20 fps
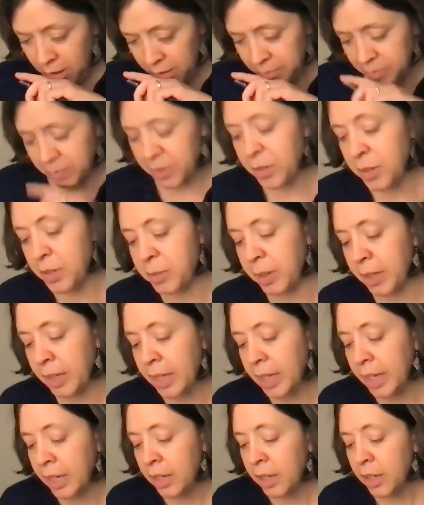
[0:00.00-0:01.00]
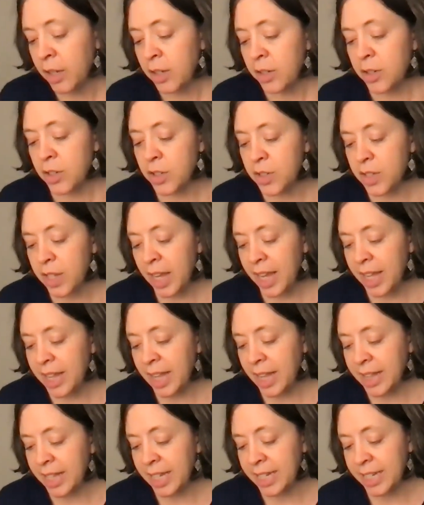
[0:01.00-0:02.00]
Excuse me. To say
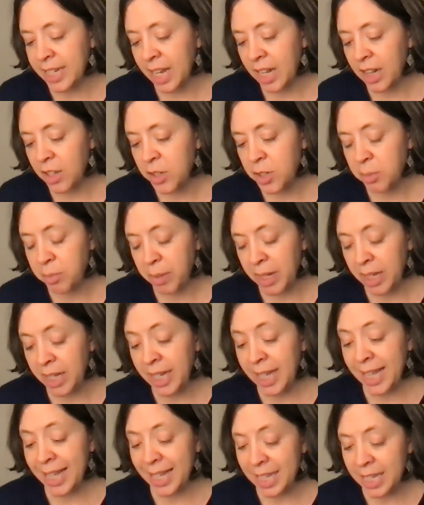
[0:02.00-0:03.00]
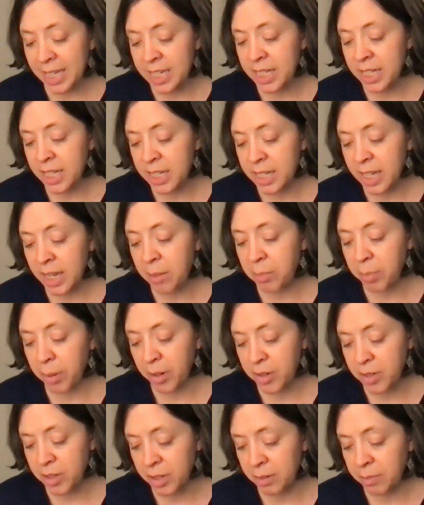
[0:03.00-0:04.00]
that the intelligent being is the same
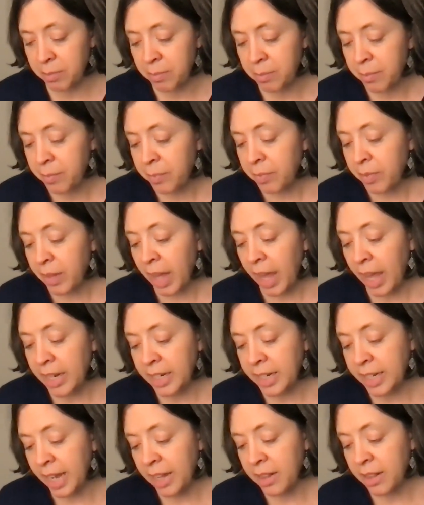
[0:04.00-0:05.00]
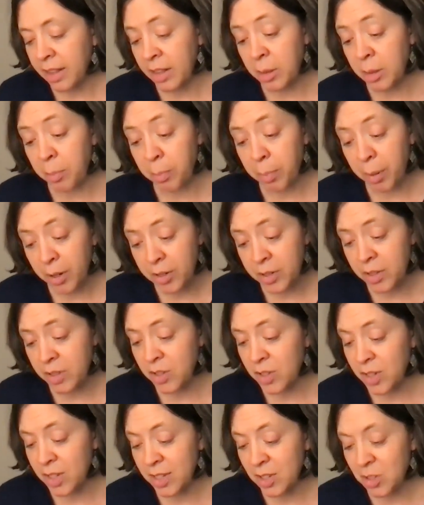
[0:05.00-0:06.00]
person, and yet that the
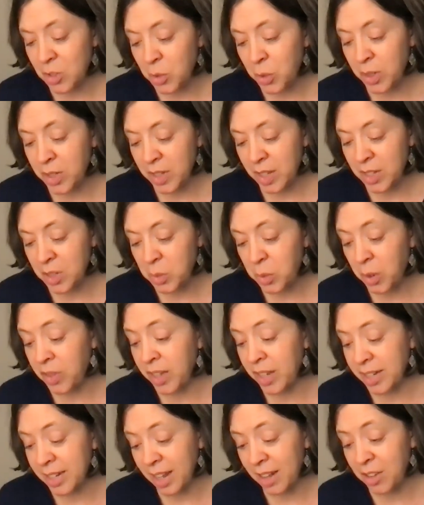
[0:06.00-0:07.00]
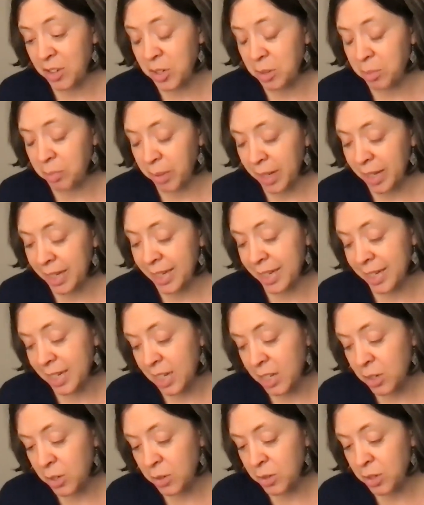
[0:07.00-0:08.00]
person ceases to exist while the intelligent being
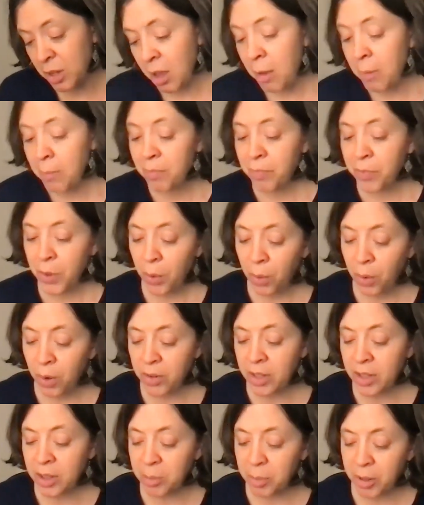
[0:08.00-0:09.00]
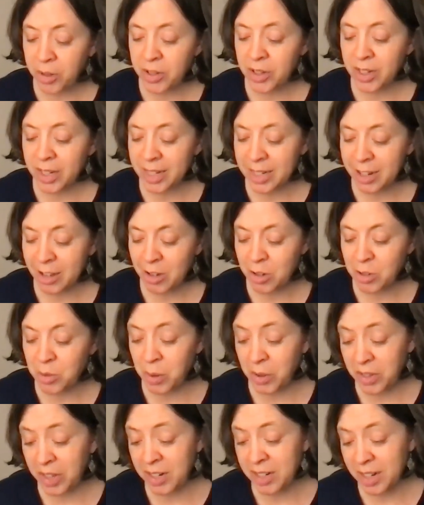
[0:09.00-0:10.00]
continues, or that the person continues
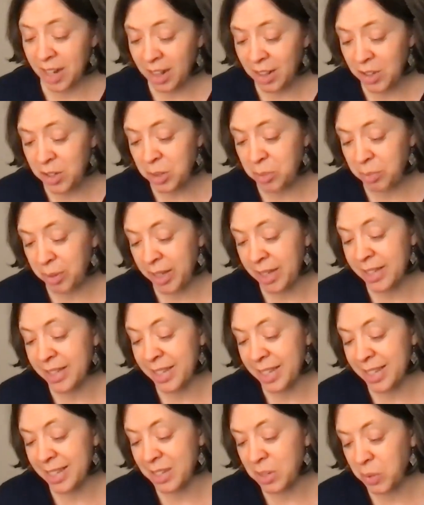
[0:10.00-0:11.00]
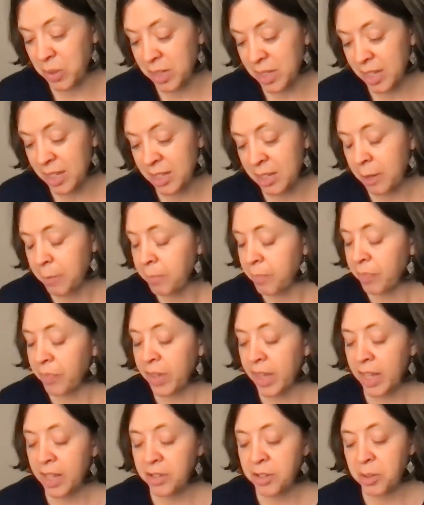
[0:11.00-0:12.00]
while the intelligent being ceases to exist,
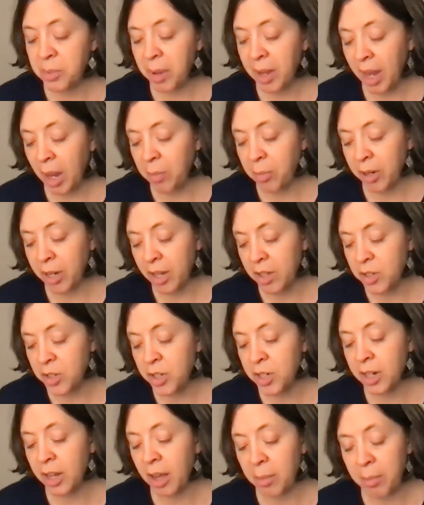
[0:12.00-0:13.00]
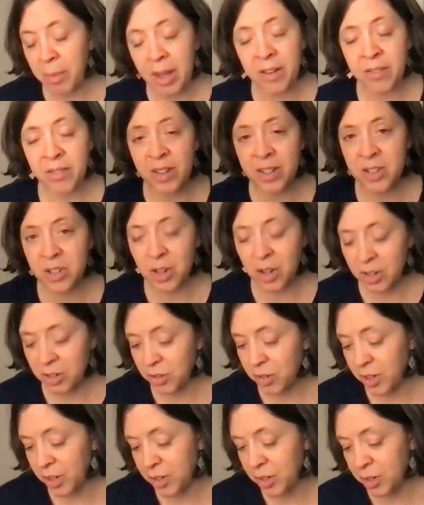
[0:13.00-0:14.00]
is to my apprehension a manifest
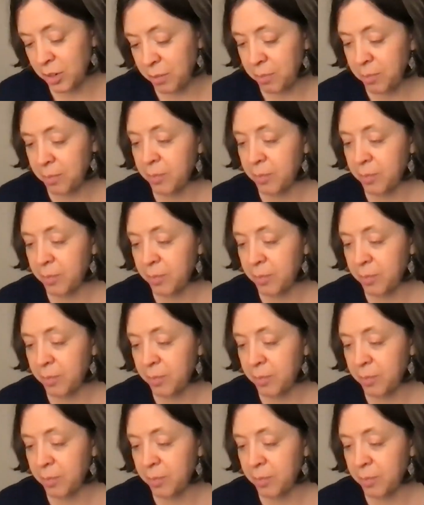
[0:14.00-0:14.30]
contradiction.